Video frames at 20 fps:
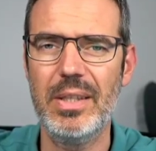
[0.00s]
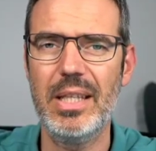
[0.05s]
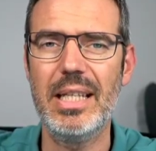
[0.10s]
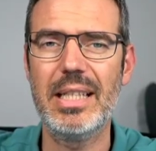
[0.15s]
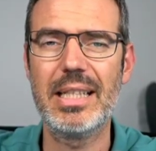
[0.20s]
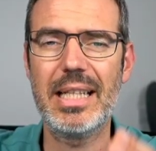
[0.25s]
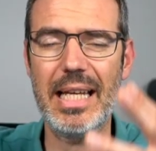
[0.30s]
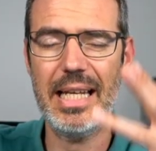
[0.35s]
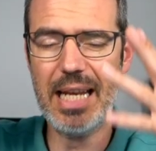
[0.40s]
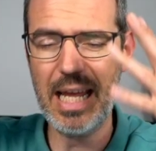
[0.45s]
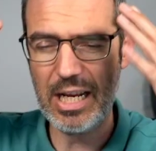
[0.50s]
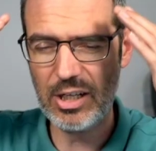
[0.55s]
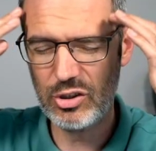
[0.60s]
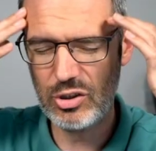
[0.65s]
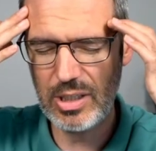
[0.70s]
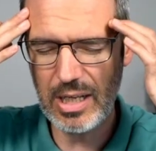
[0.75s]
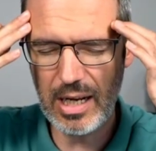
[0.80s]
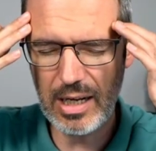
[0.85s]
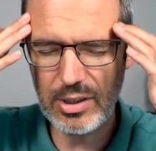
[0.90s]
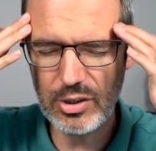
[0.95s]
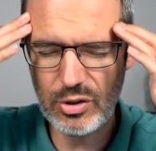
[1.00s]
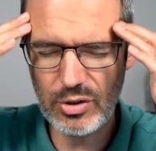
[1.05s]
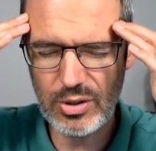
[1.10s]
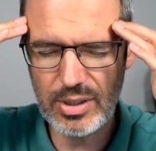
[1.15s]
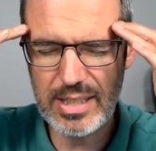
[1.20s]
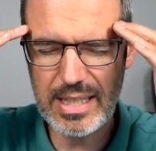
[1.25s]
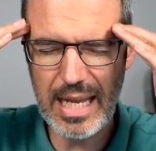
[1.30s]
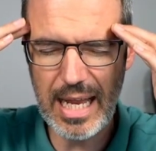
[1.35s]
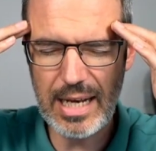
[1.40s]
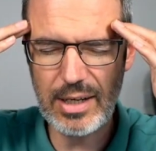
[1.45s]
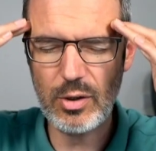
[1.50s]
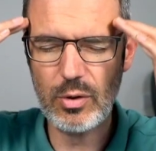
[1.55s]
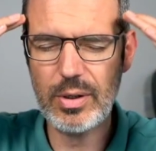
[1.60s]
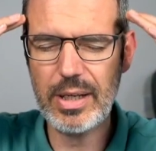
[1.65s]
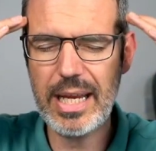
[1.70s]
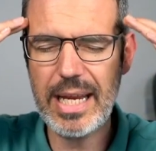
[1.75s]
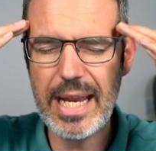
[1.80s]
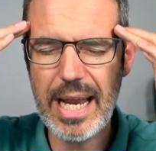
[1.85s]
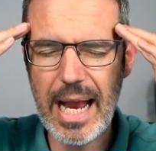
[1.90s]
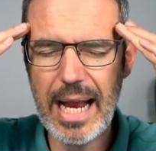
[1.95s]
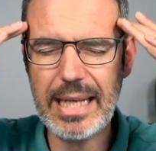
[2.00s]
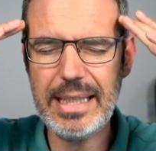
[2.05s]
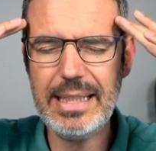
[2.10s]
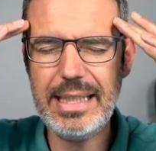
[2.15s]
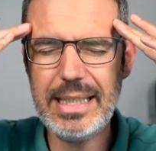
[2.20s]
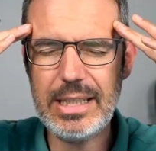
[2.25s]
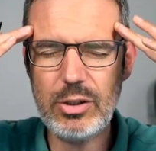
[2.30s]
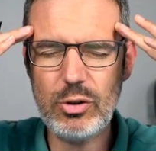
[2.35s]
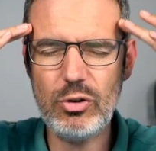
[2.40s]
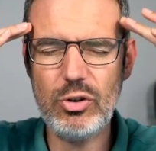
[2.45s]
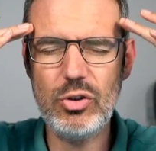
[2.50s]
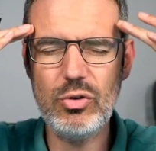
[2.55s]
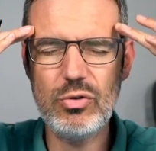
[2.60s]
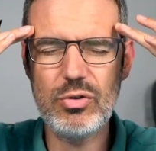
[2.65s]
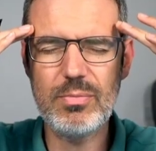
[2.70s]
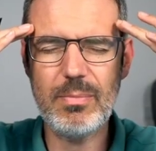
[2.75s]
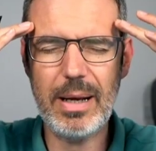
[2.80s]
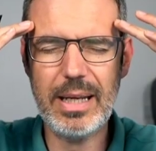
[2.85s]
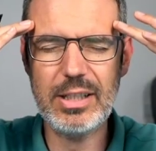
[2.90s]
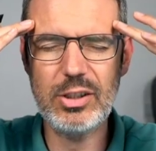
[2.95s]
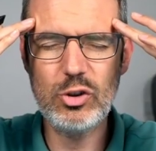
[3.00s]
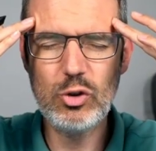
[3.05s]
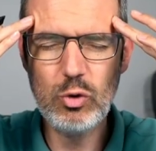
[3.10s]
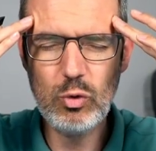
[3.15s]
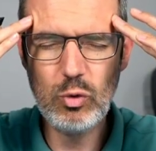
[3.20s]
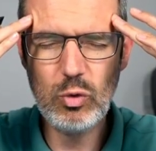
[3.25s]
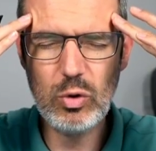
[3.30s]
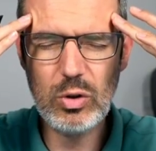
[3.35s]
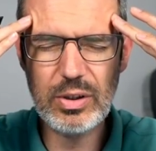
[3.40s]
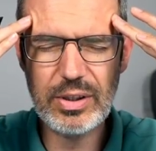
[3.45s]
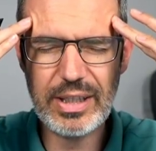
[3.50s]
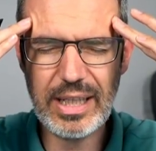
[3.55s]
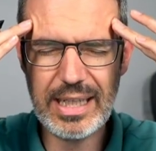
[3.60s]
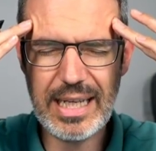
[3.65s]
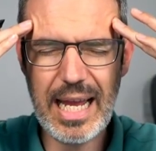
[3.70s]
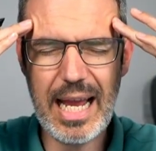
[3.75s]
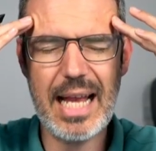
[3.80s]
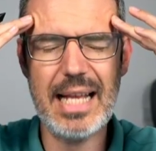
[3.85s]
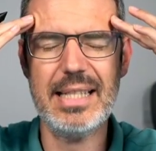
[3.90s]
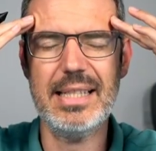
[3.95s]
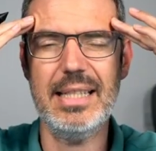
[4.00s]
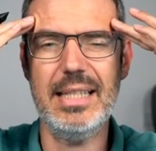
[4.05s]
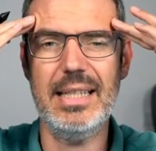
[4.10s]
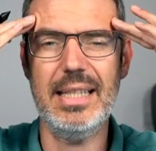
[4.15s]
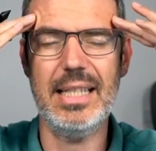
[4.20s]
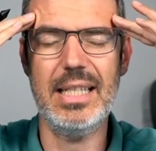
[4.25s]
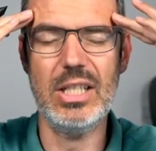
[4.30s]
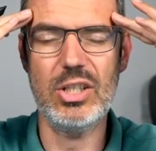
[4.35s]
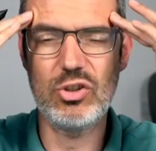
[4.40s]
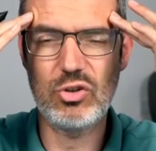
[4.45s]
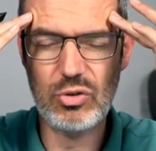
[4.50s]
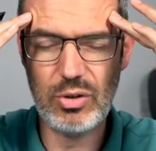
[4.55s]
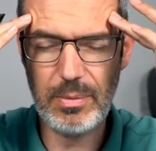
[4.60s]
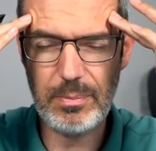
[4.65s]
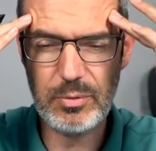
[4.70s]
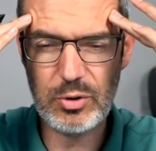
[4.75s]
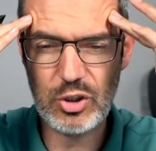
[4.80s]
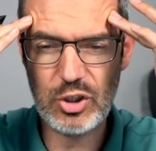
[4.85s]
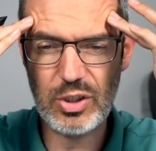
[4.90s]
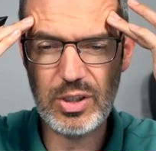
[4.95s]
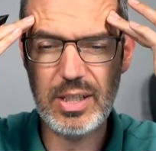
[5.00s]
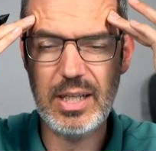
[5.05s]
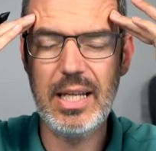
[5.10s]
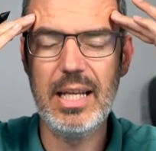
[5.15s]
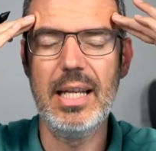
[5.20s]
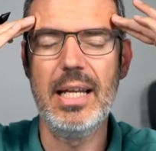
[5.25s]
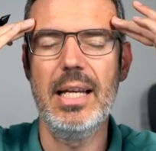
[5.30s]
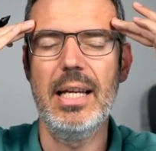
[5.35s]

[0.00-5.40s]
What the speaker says: it can actually understand, okay, I need to use my tool that has in the description